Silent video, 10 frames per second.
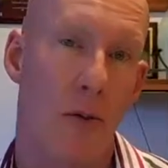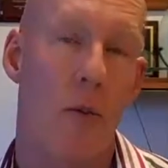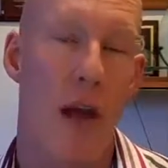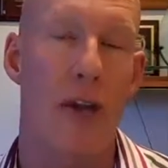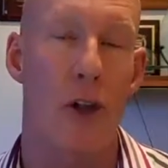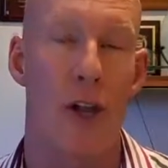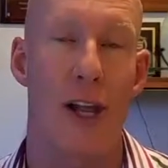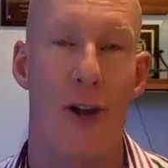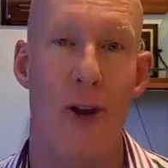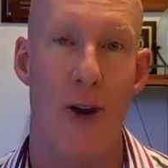
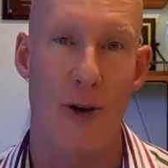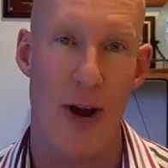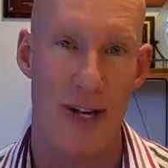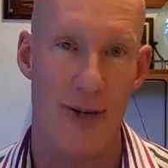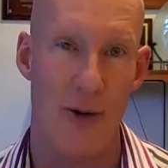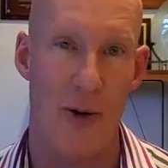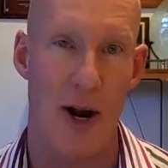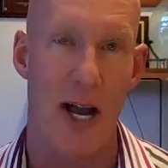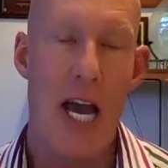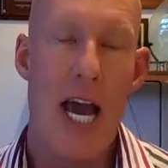regularly look at your credit score.